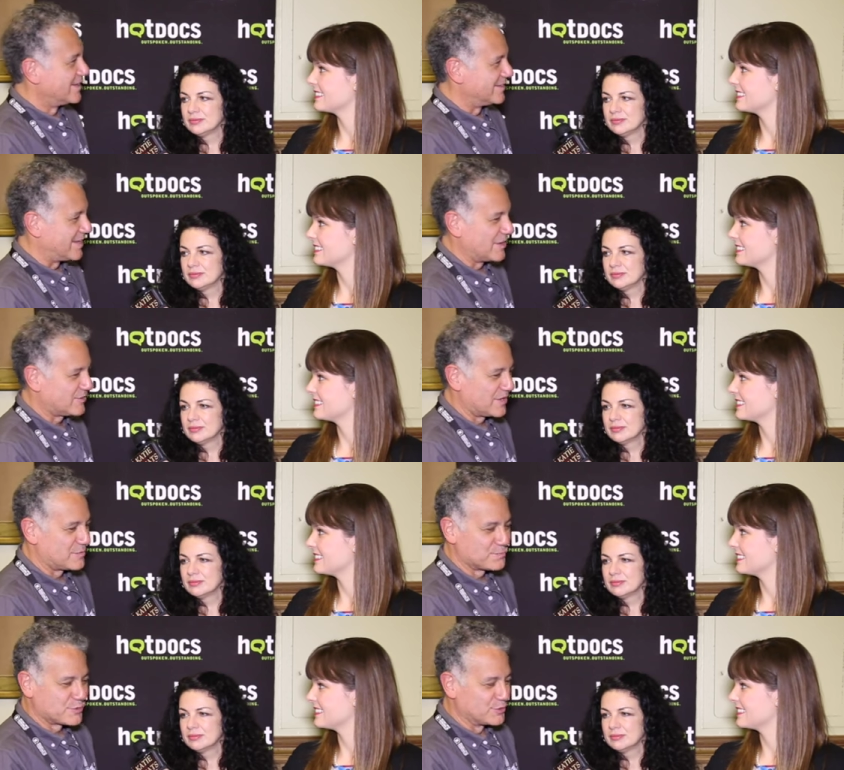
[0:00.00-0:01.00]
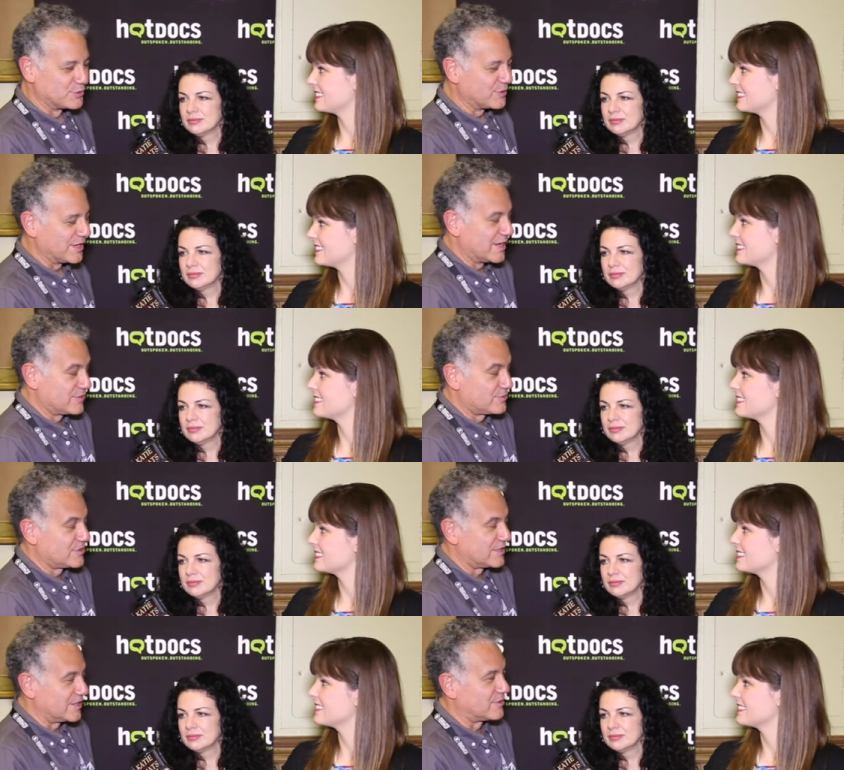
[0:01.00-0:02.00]
Speaker 1: National Lampoon. It's
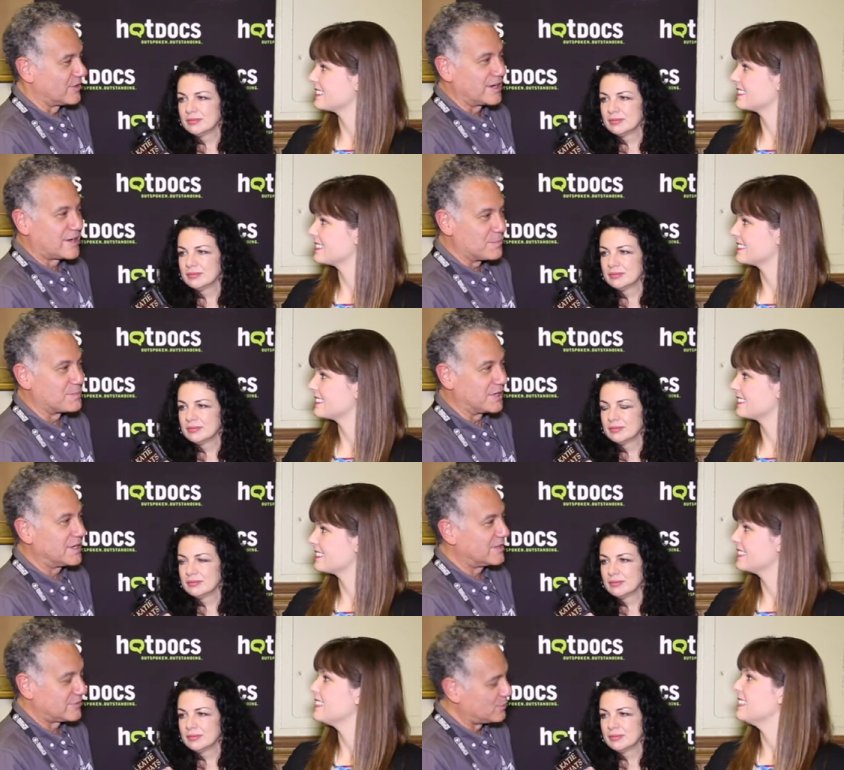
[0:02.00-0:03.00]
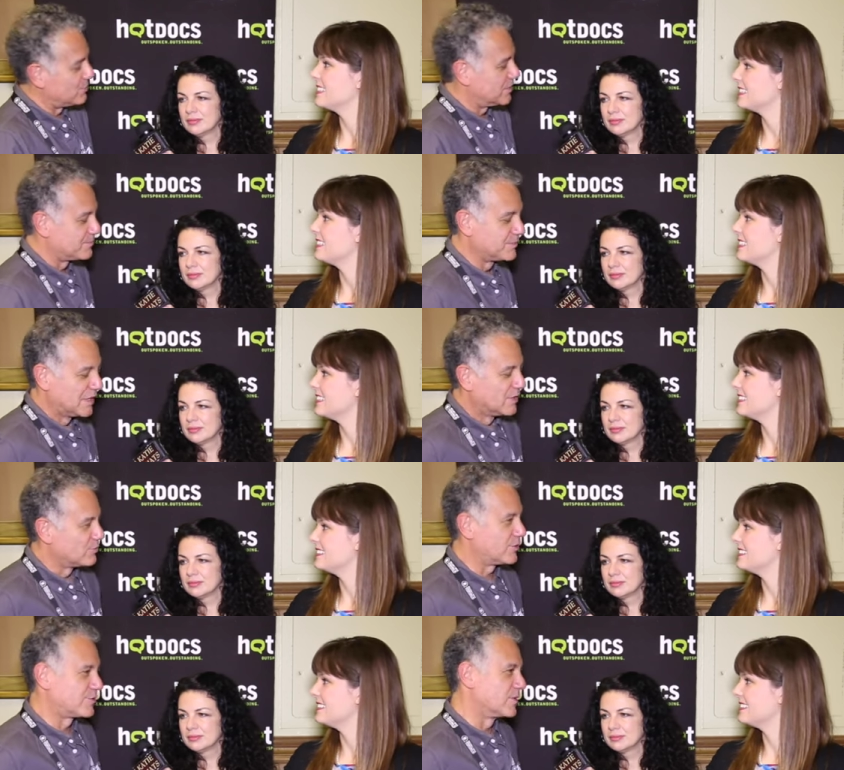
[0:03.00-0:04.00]
really a great company, so we're
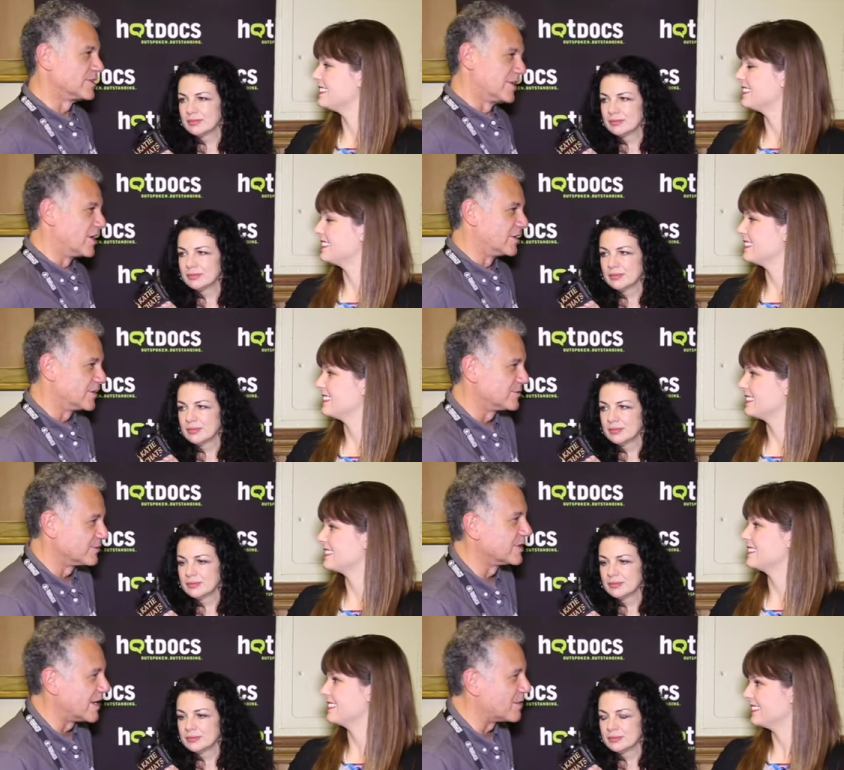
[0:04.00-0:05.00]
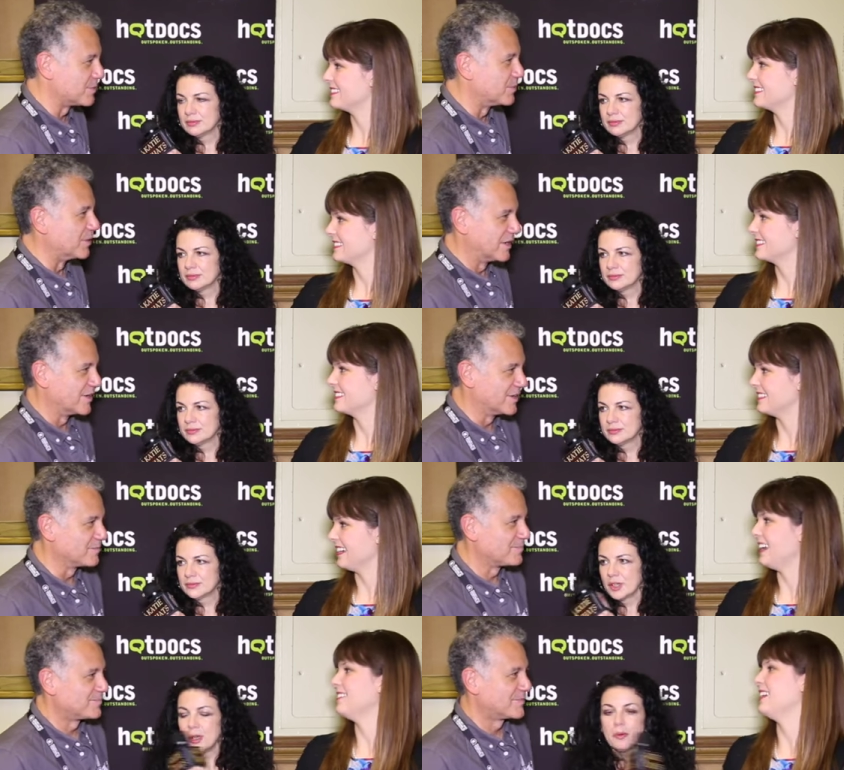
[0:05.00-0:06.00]
we're thrilled and honored. Really happy to be here.
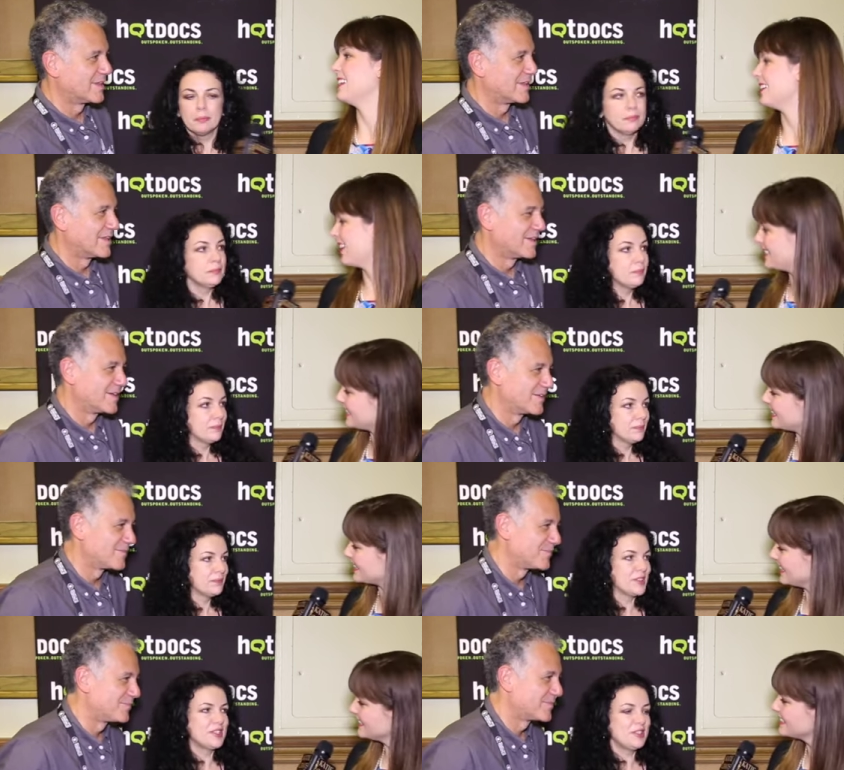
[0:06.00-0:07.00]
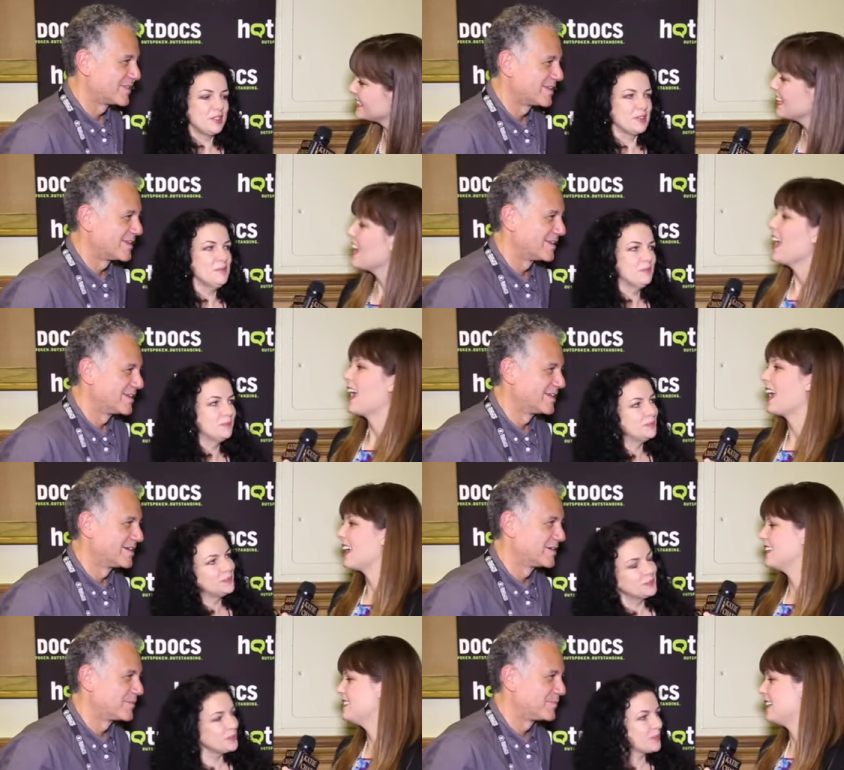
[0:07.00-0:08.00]
Speaker 2: Well, congratulations!
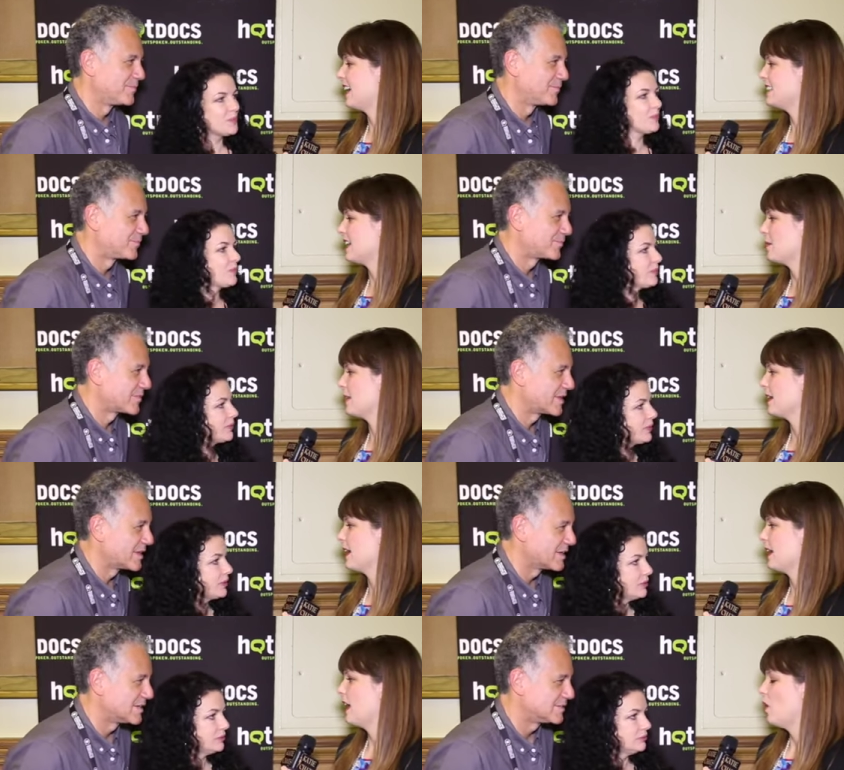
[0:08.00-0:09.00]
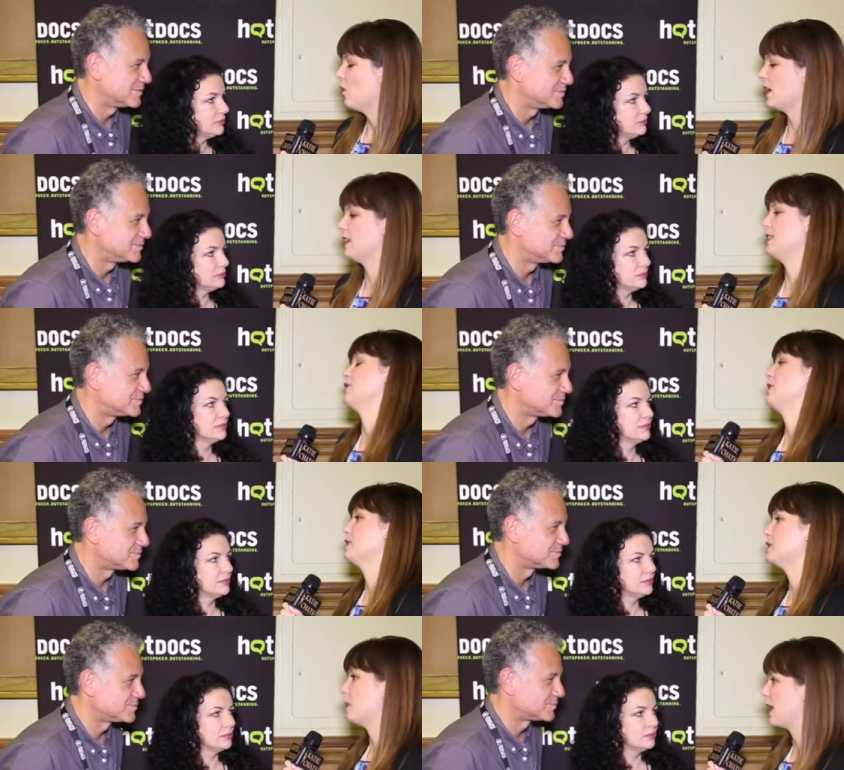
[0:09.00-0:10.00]
And uh, tell me what initially
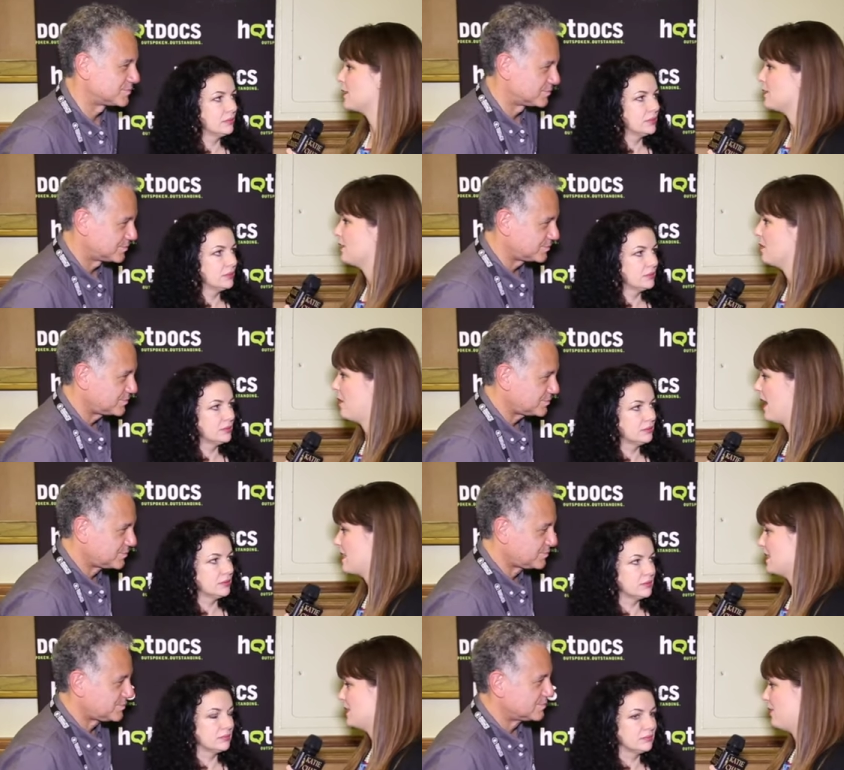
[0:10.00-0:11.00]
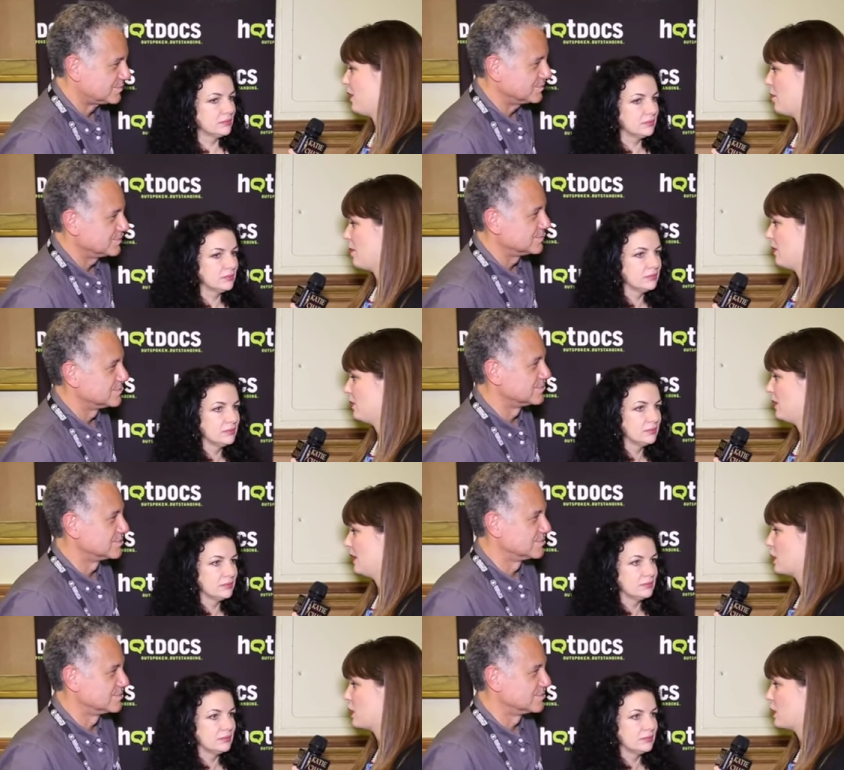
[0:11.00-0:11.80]
inspired you to make this film about the